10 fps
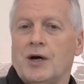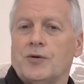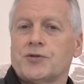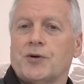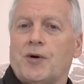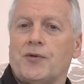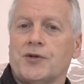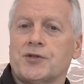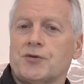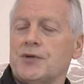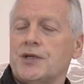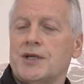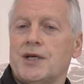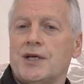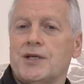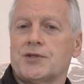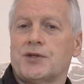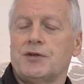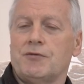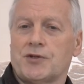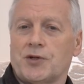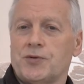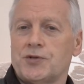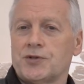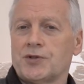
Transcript: Also on this screen is the resolution